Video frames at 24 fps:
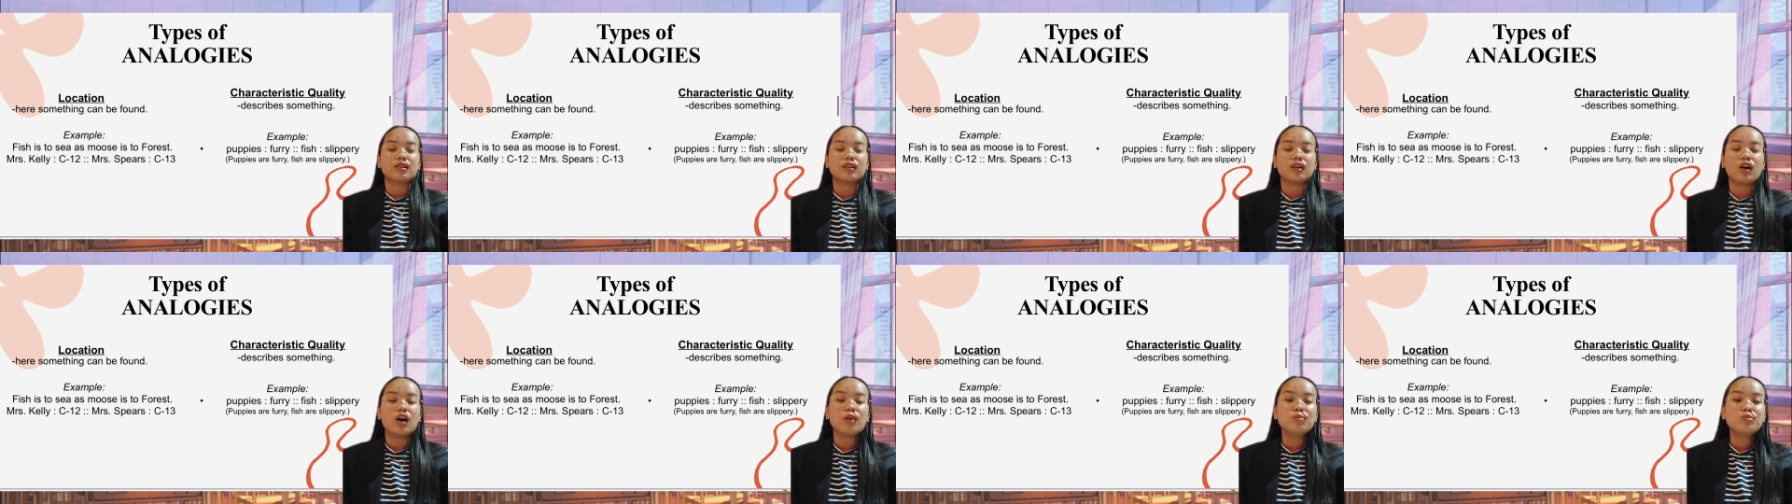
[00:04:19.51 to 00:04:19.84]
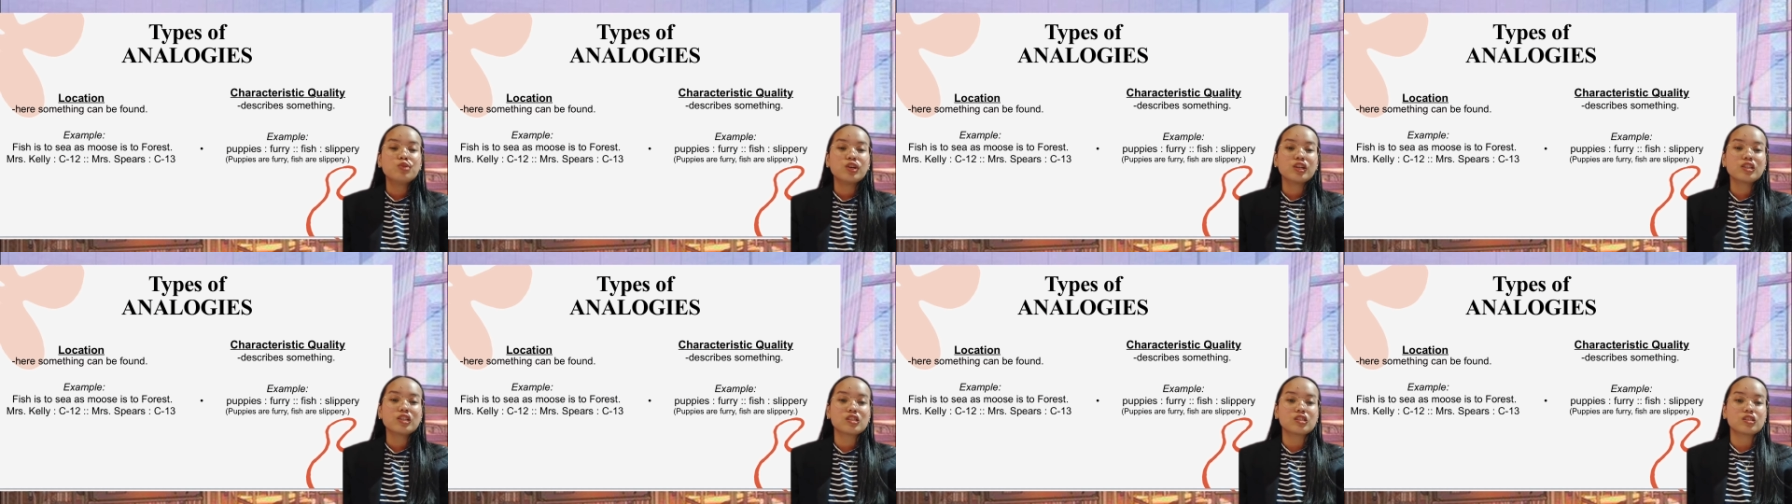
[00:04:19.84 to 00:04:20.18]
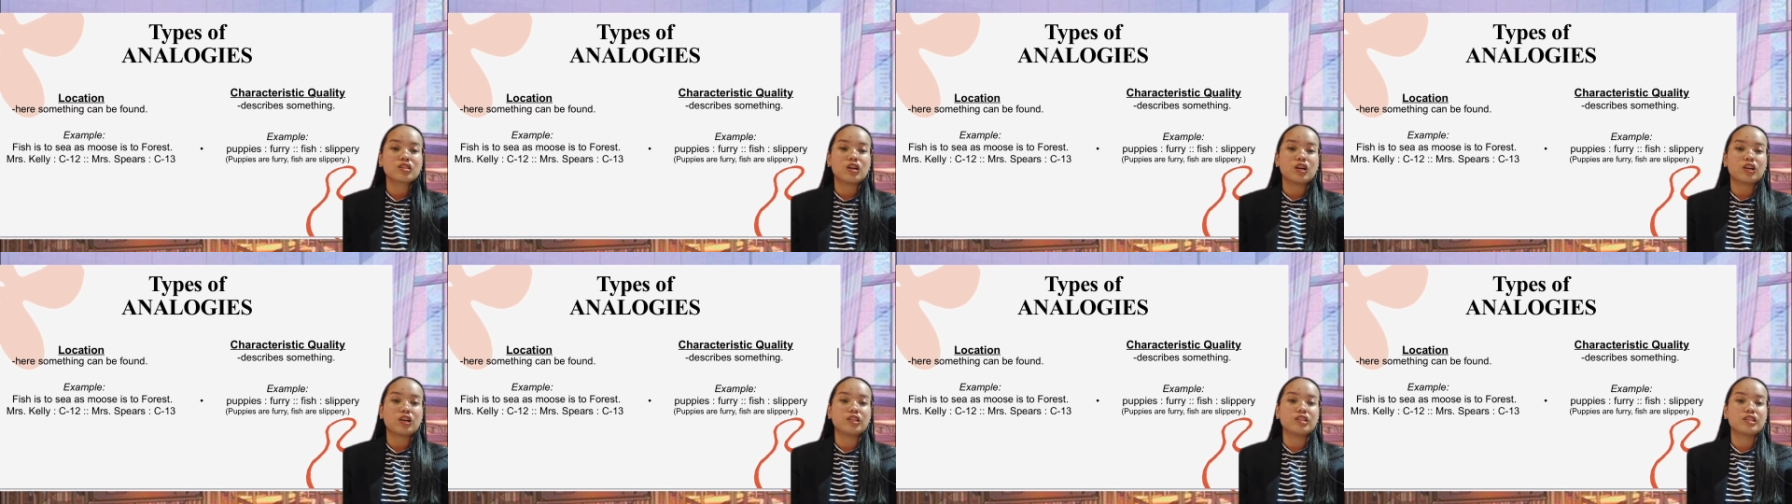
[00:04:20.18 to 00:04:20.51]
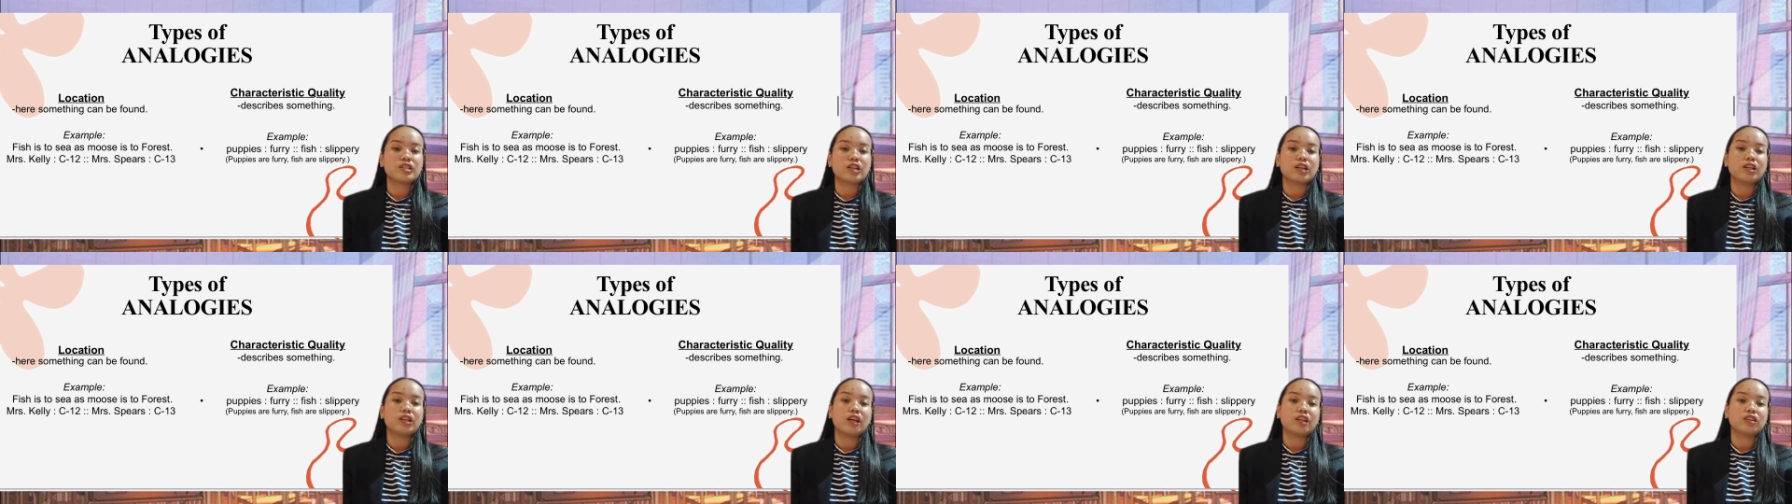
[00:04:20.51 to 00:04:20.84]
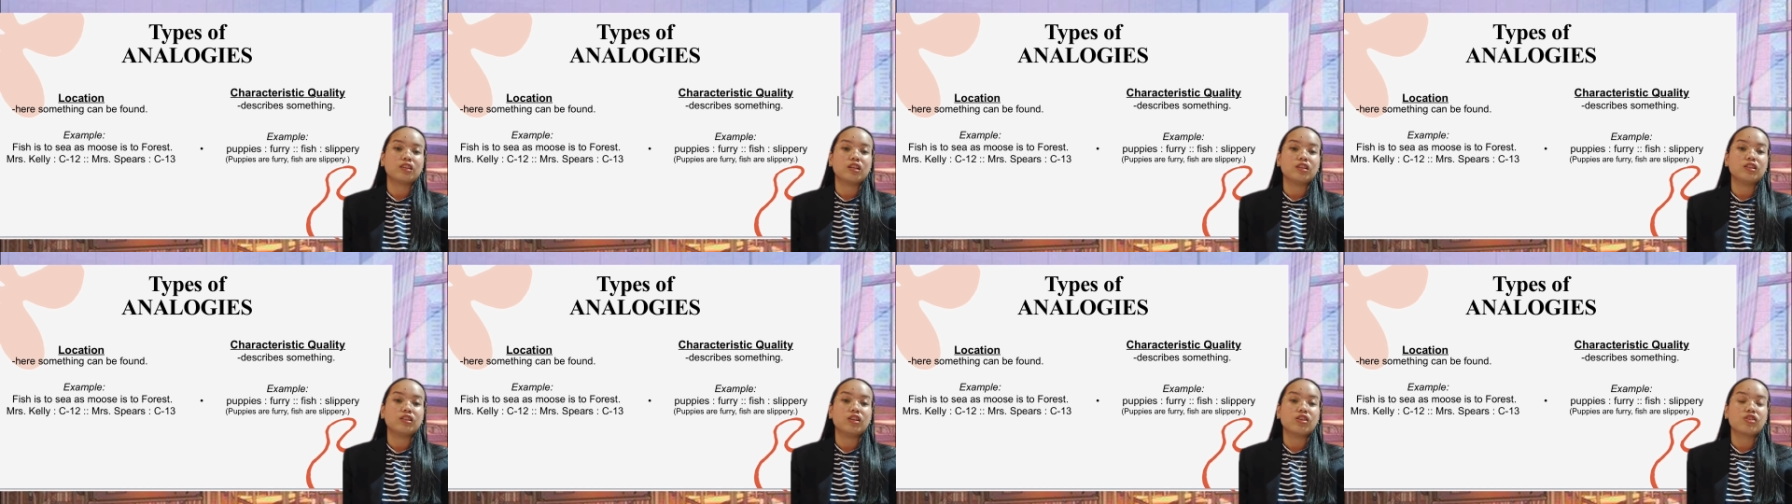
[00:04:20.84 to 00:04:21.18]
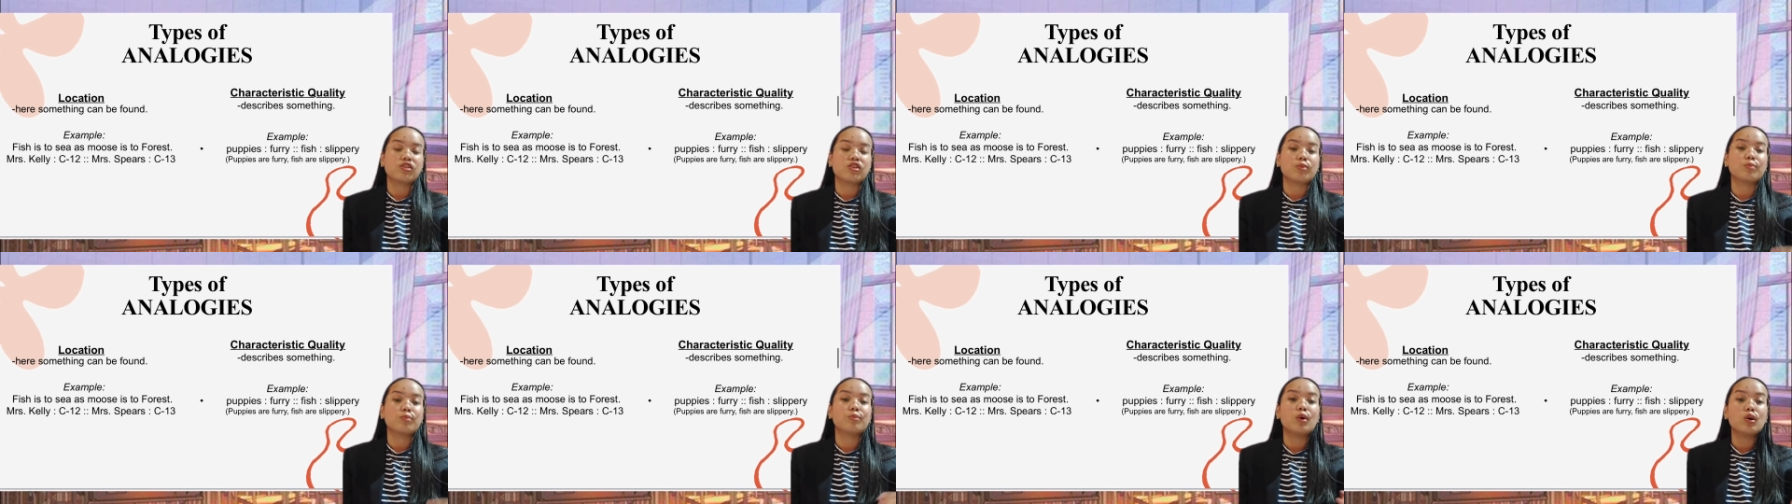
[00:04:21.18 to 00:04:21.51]
objects are designated in
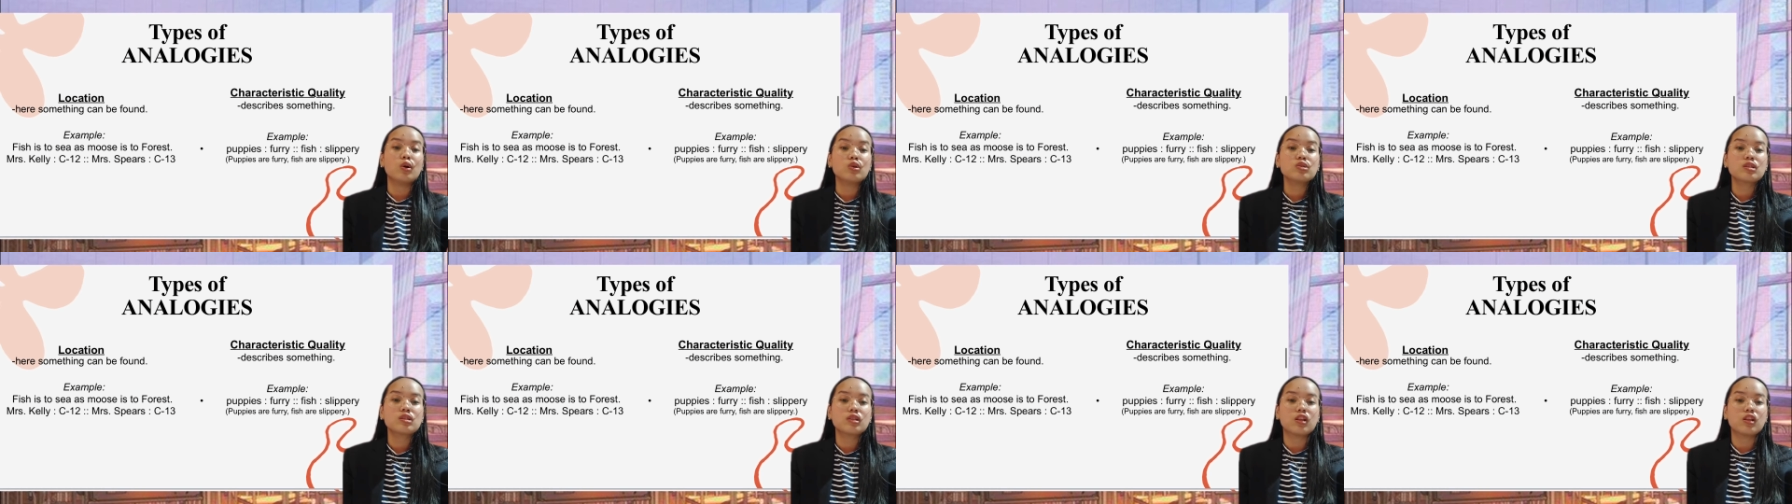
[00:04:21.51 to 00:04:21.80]
their most